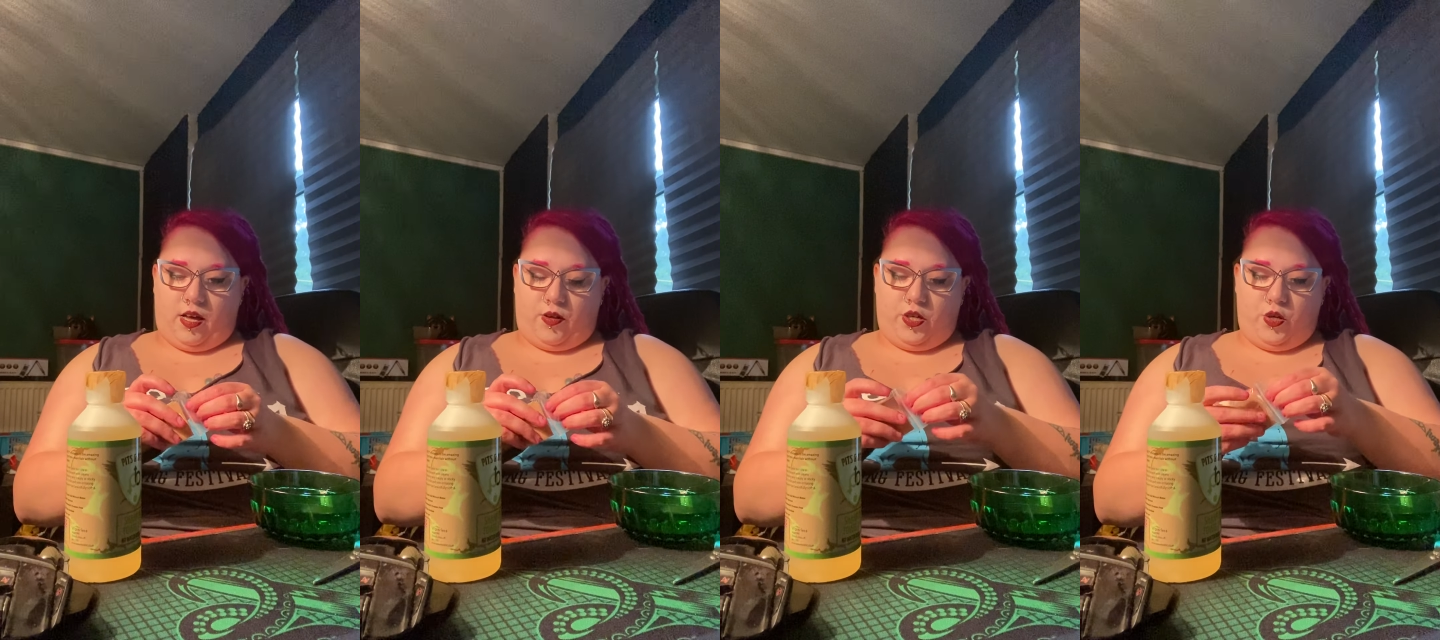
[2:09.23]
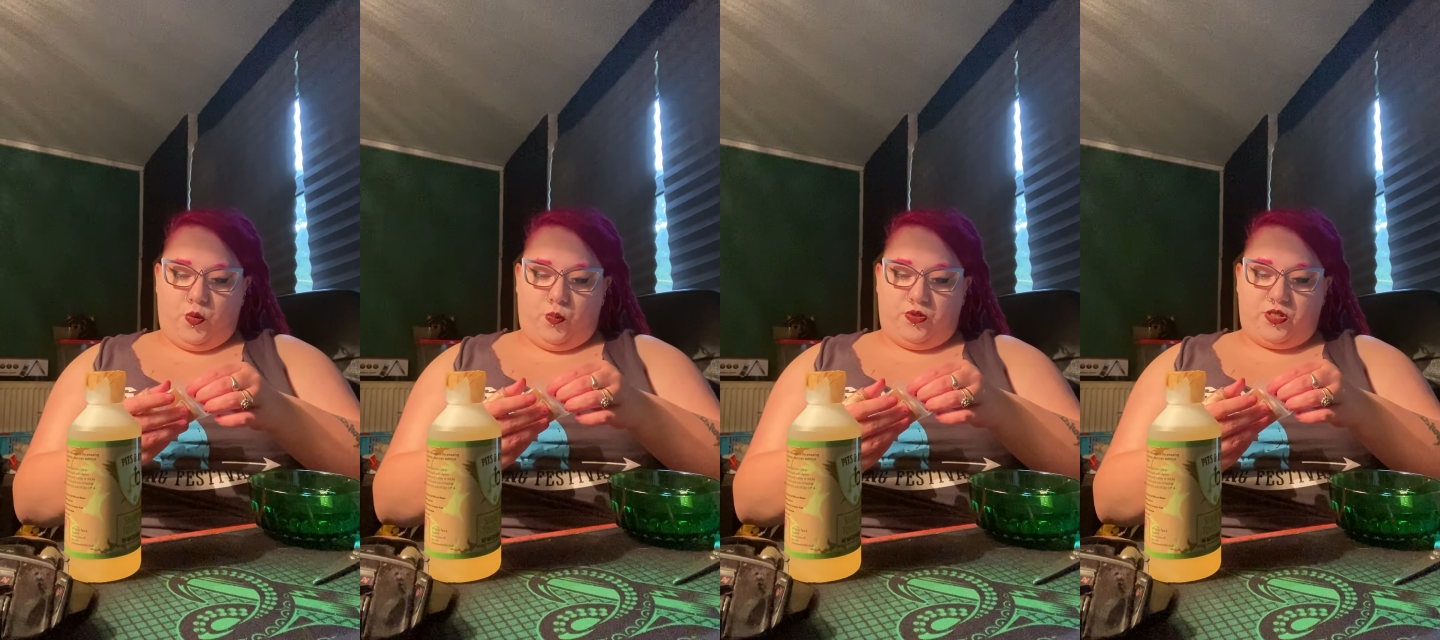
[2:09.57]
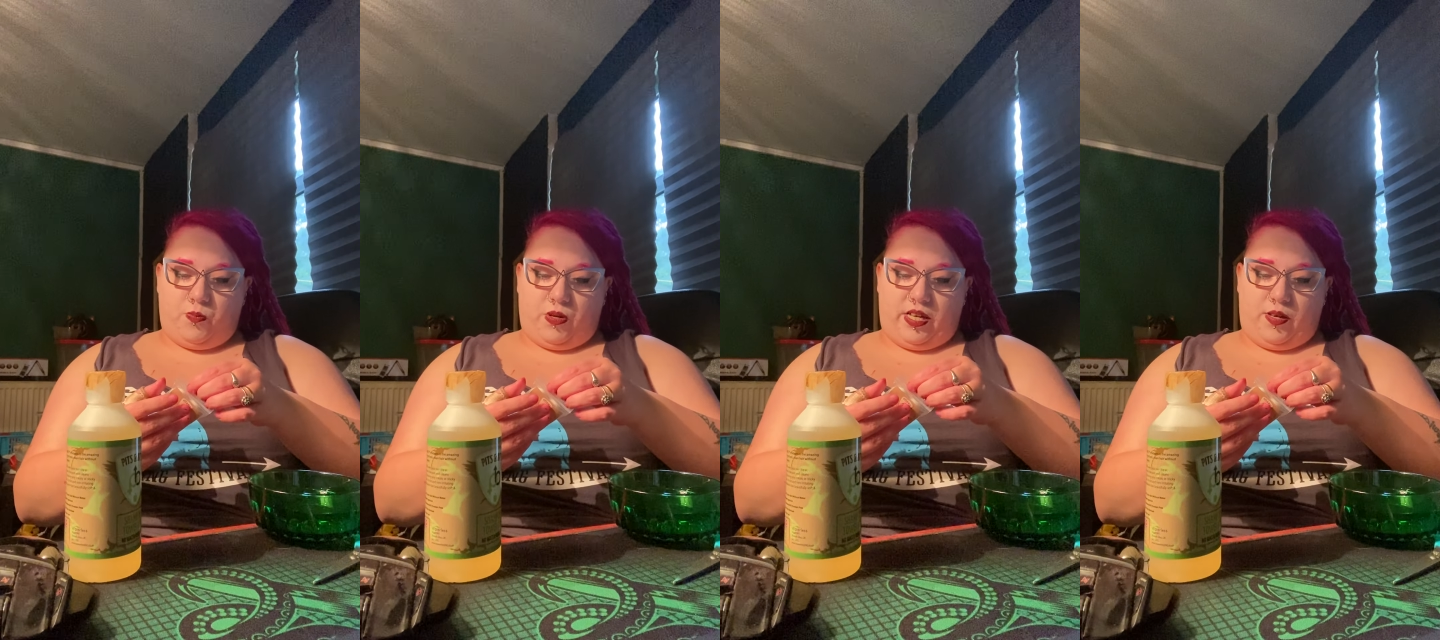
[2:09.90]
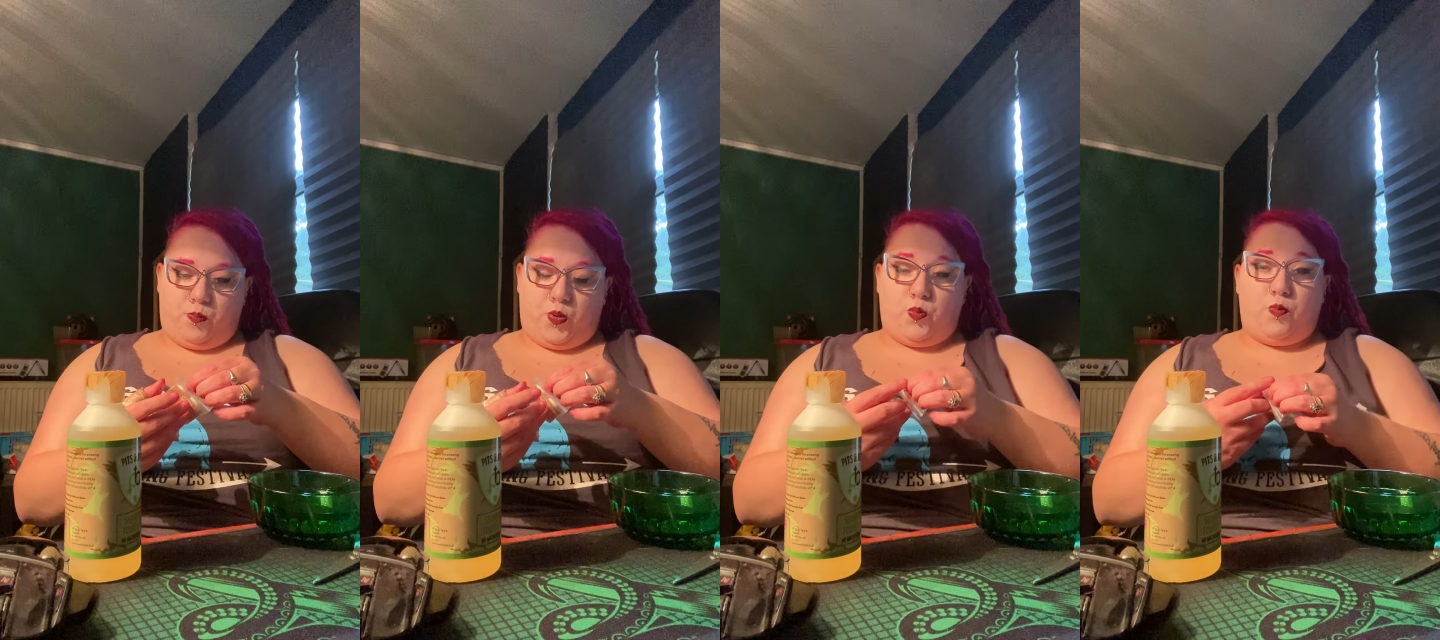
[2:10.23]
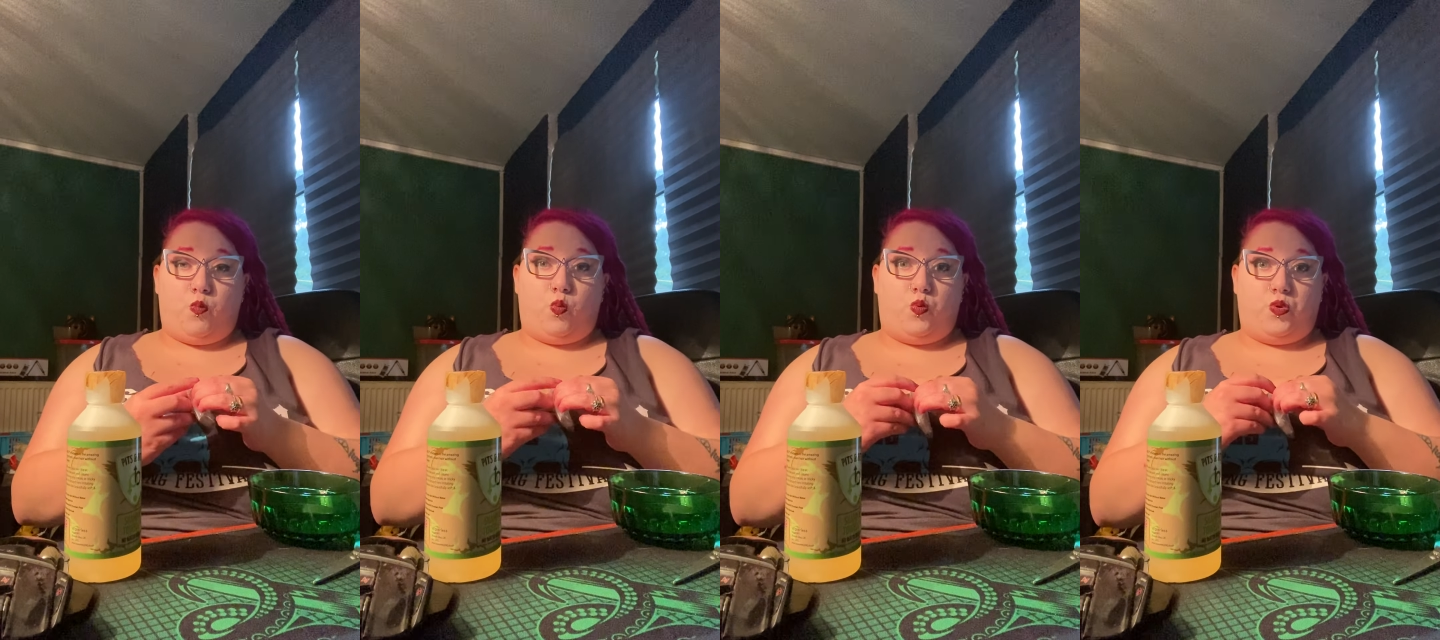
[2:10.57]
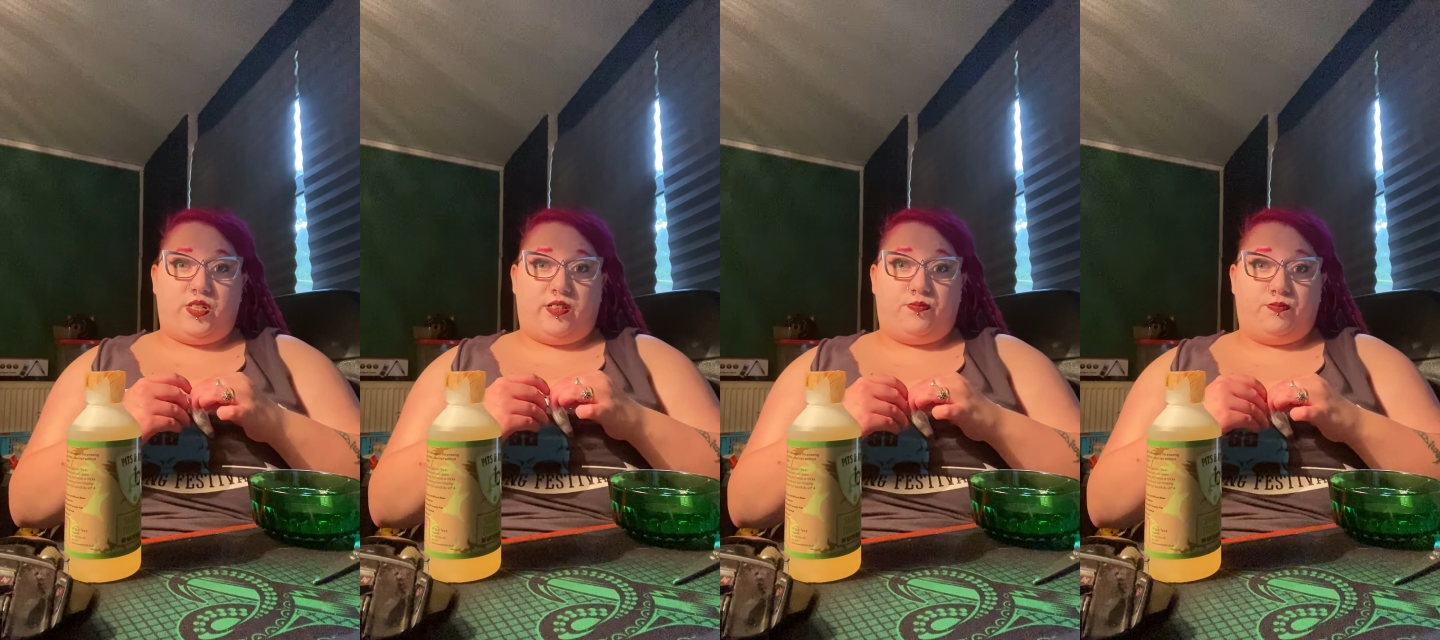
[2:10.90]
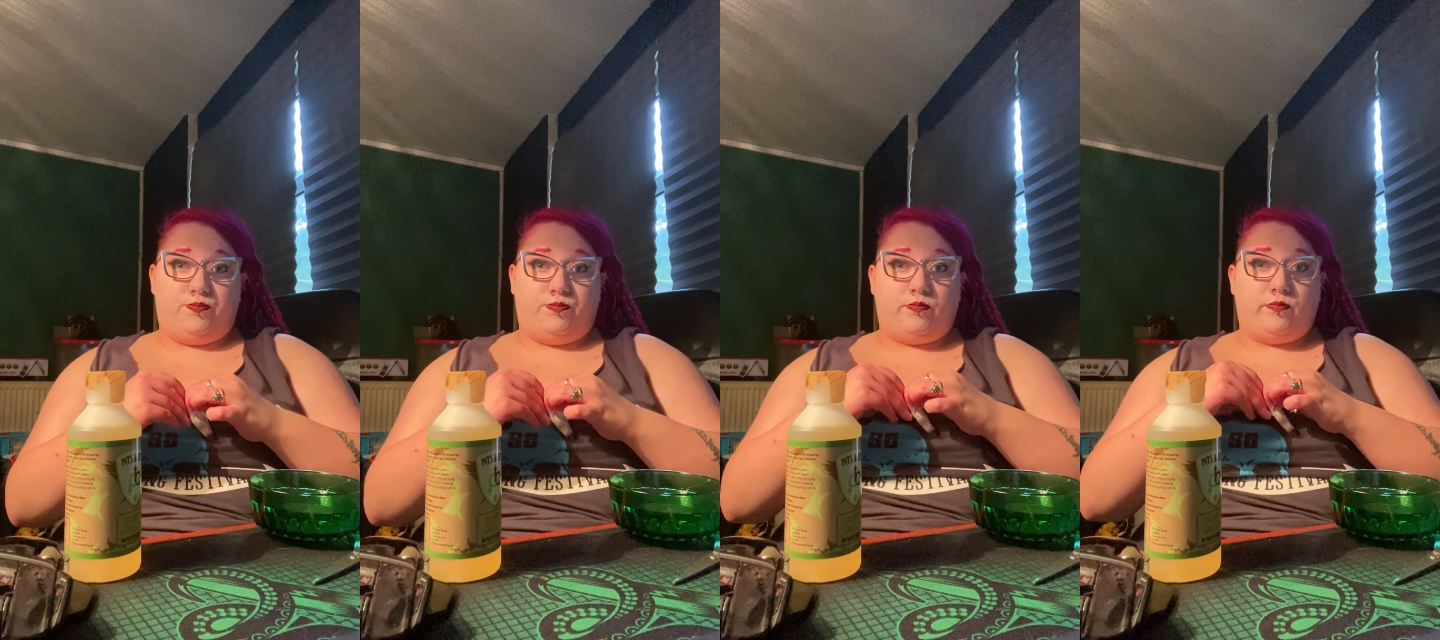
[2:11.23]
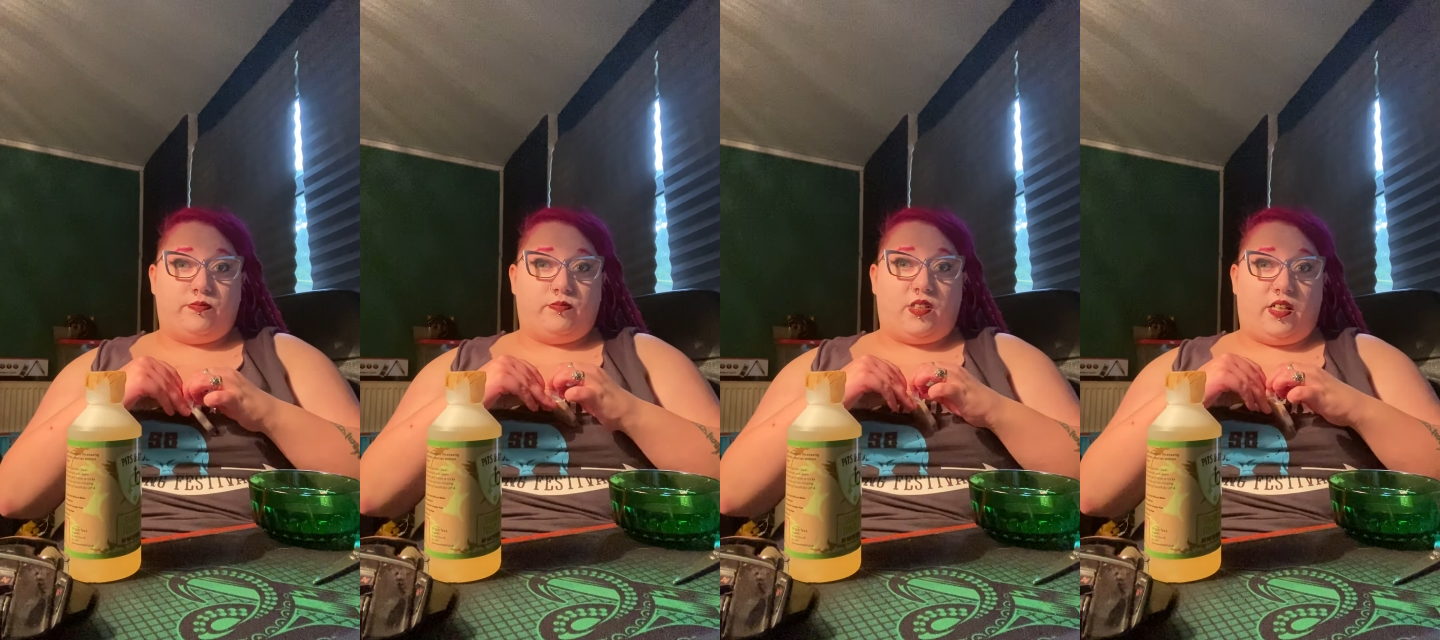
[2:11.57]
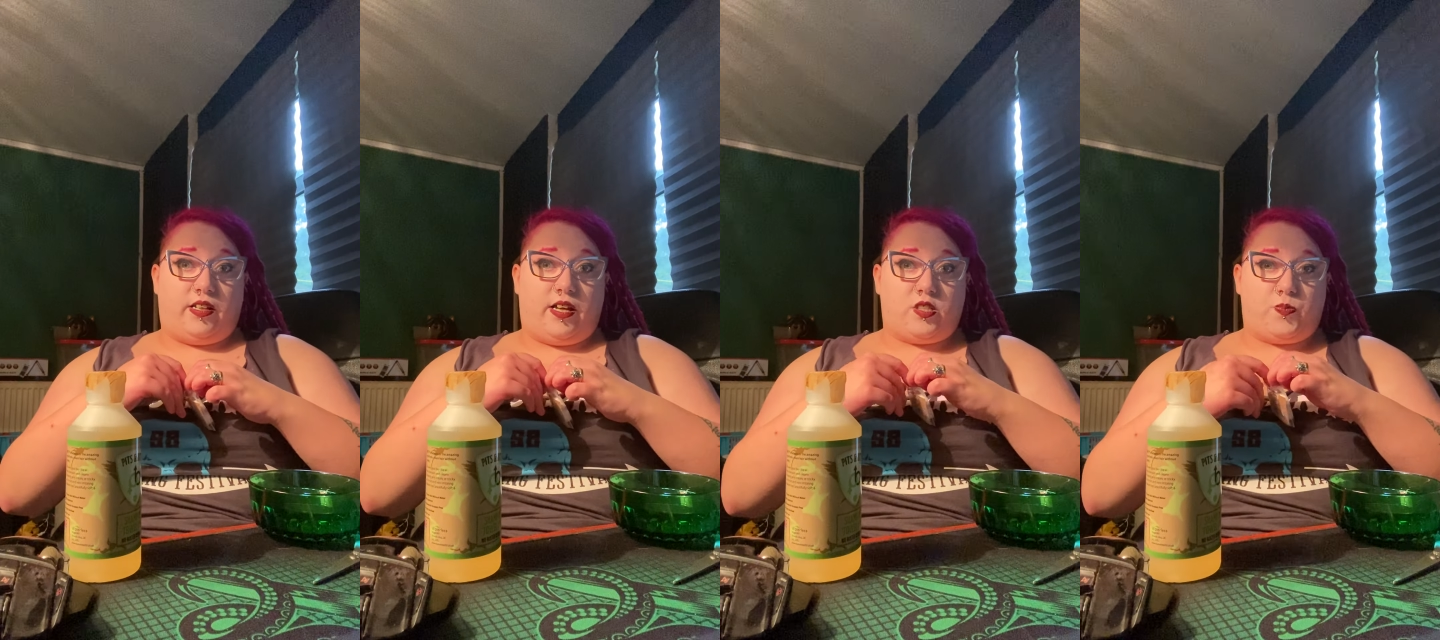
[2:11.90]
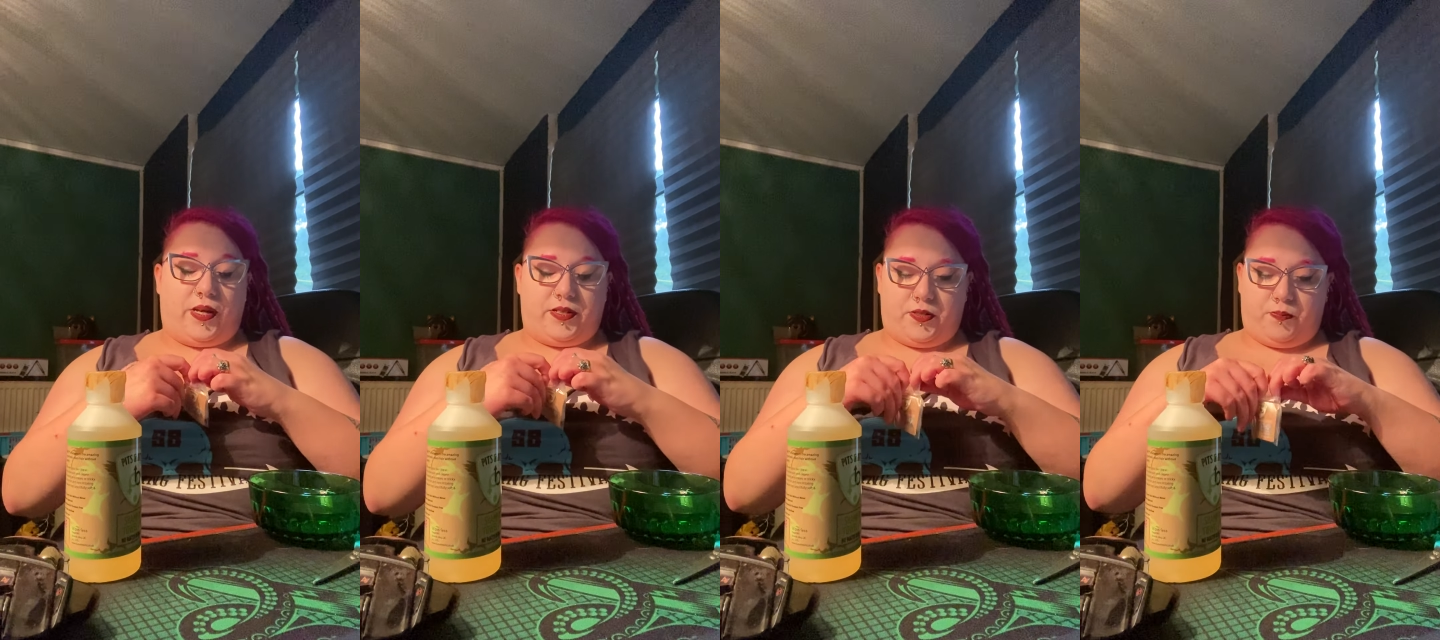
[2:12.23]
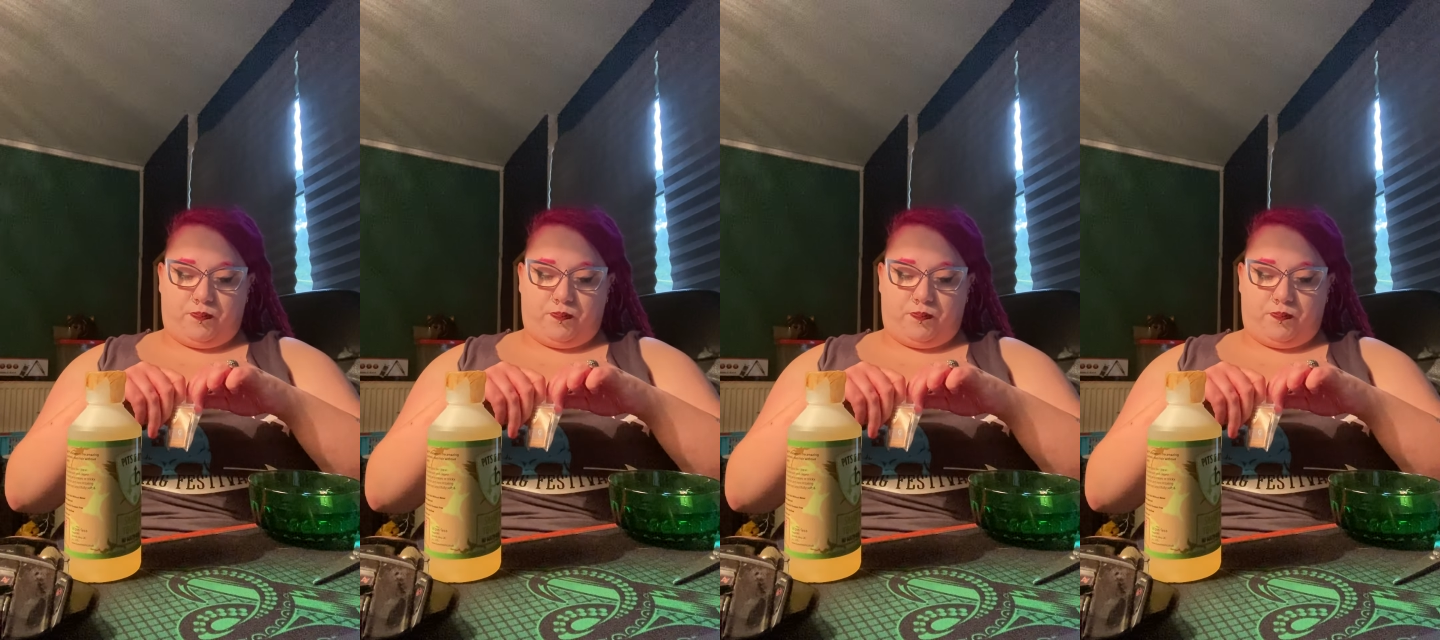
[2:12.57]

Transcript: You simply put them in water and they expand.